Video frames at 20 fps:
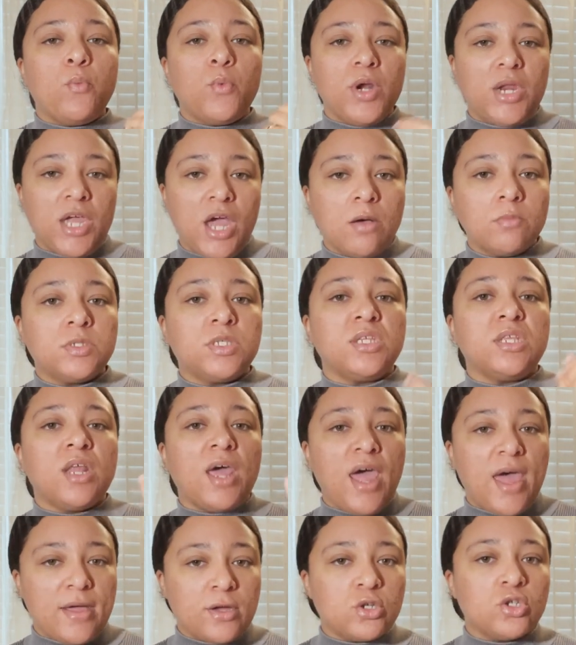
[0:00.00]
when it comes to the
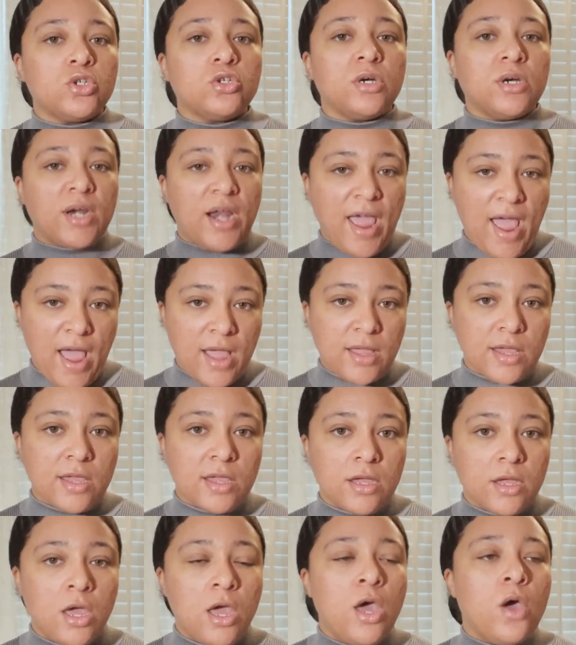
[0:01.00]
extra
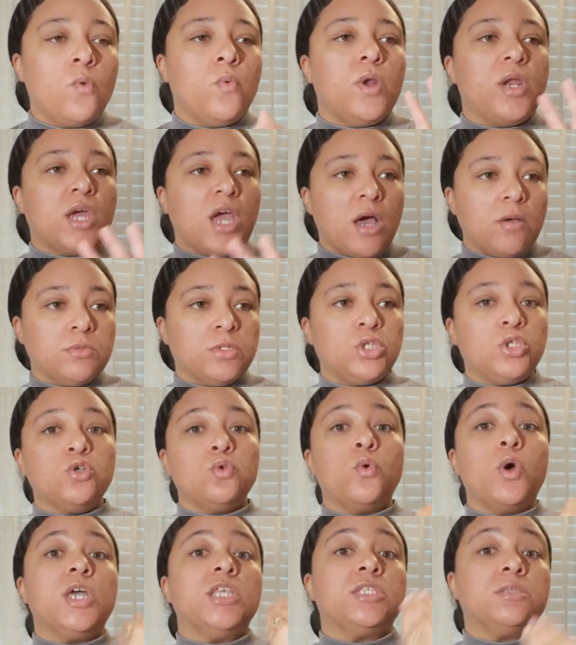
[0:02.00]
nagging, when it comes
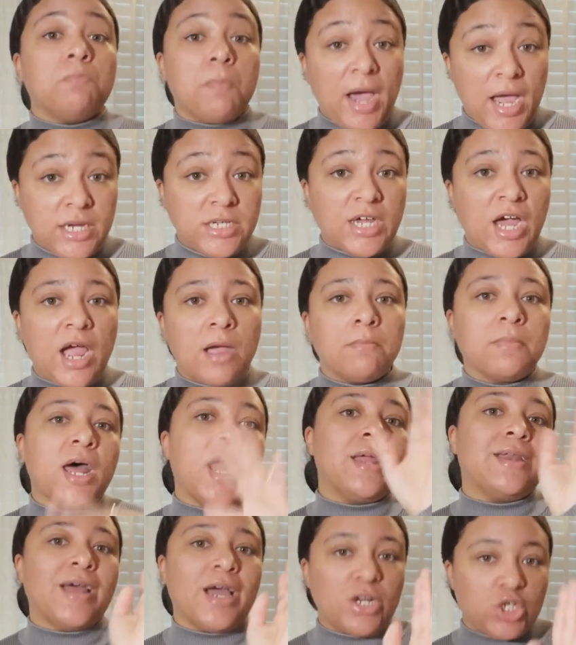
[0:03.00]
to it's my
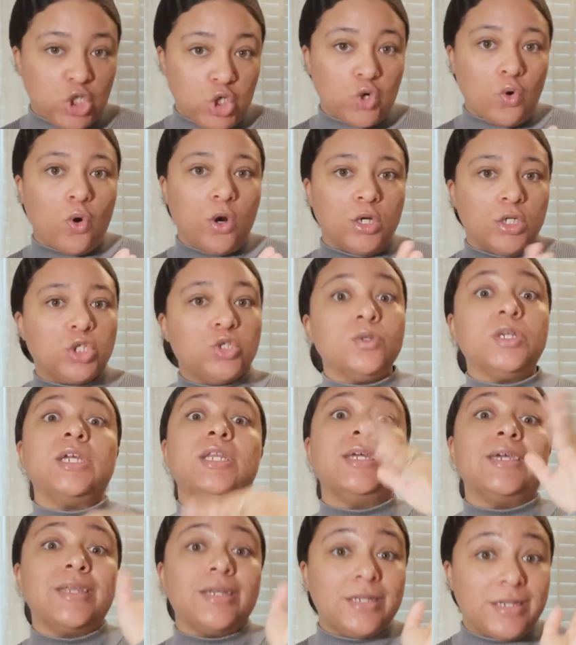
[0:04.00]
timeline, not yours, you need to
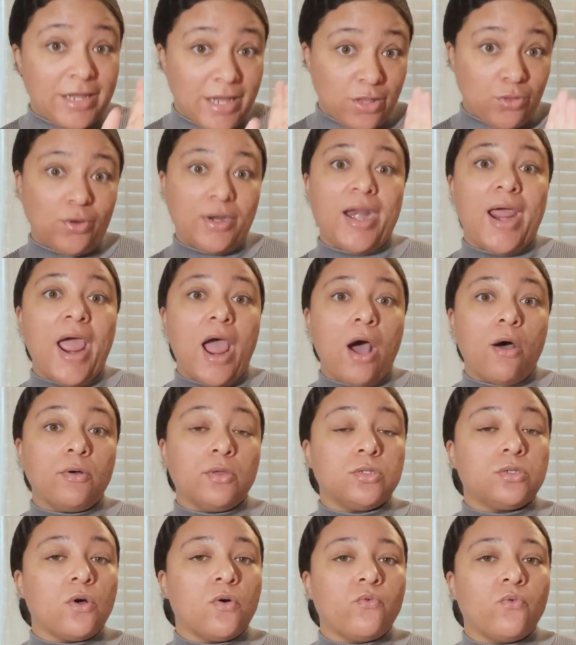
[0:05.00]
get together now and
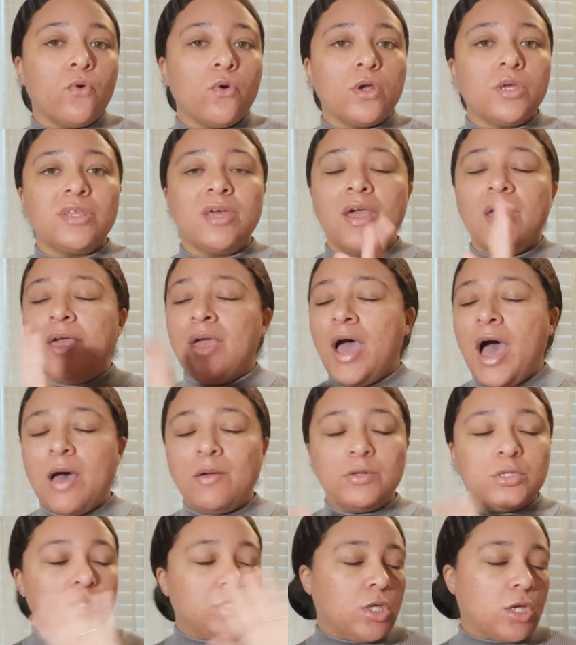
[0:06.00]
so forth, I'm
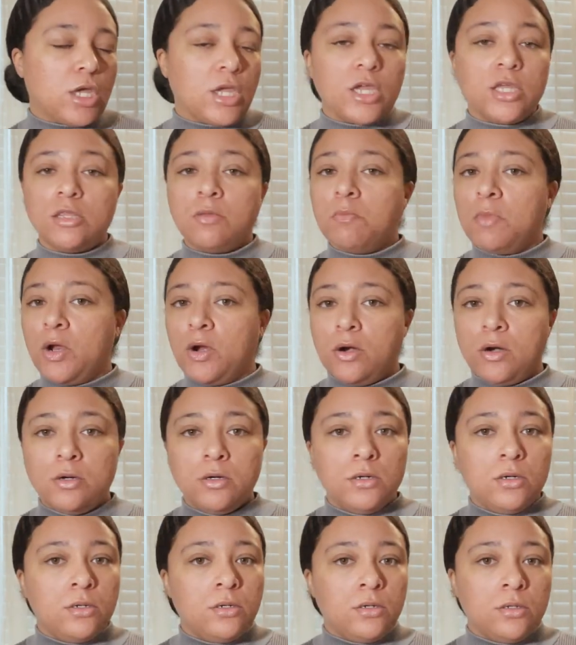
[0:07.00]
just looking in the mirror.
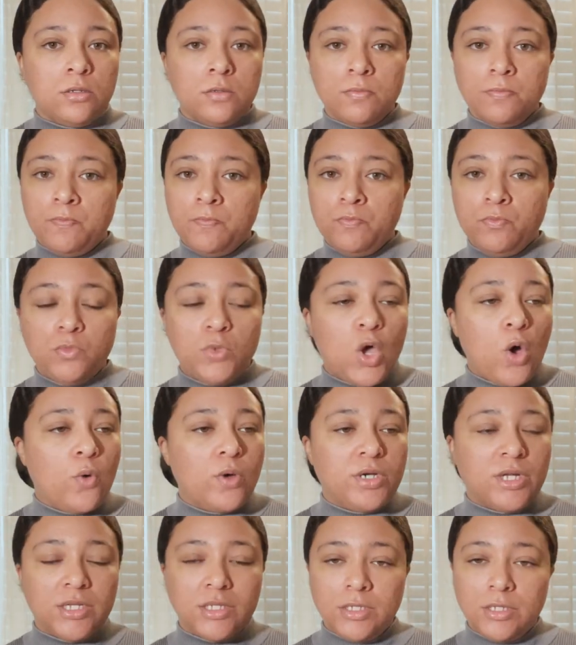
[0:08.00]
No, it
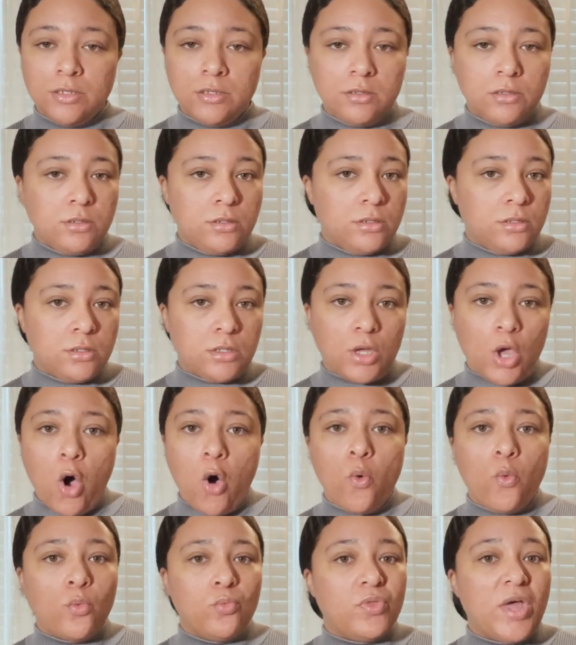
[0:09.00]
doesn't
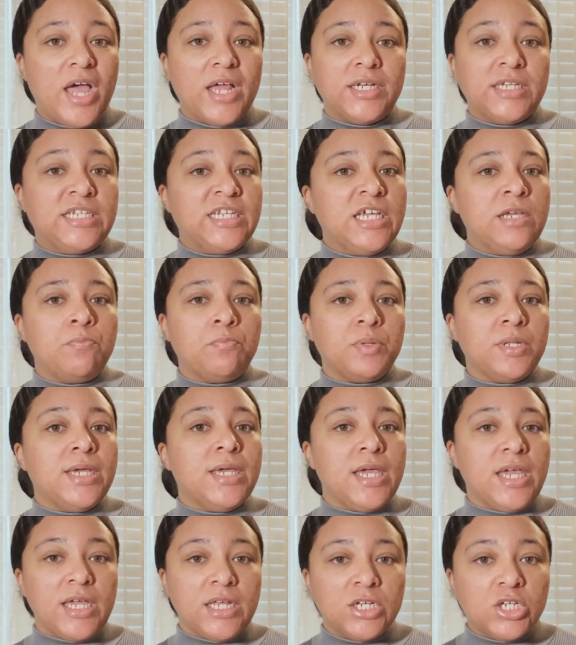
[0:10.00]
go that deeply
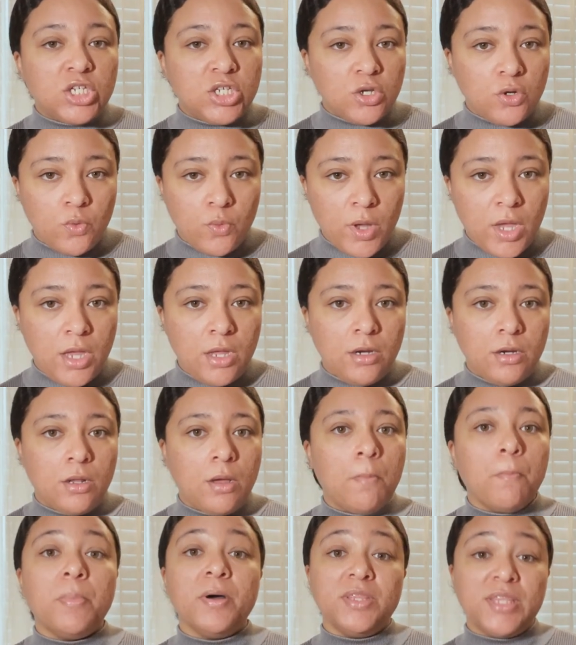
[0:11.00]
into it,
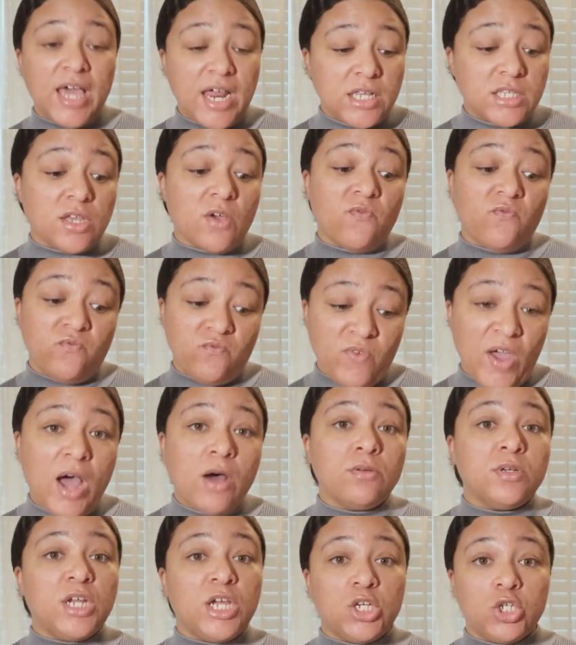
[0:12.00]
but that is a
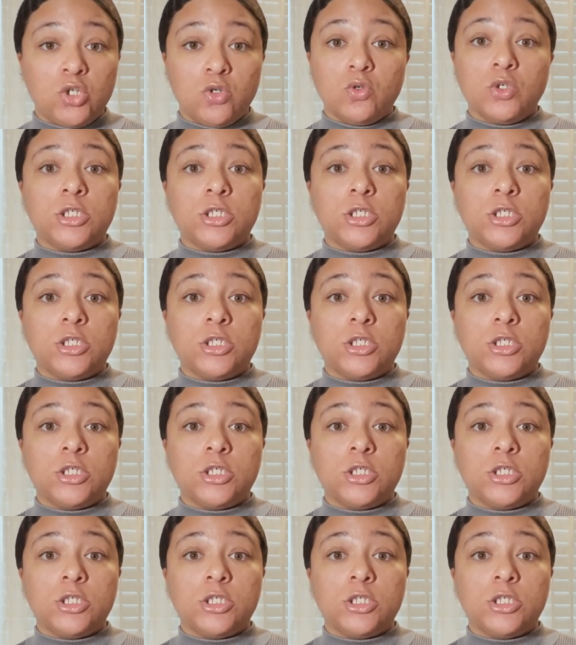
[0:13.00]
foundational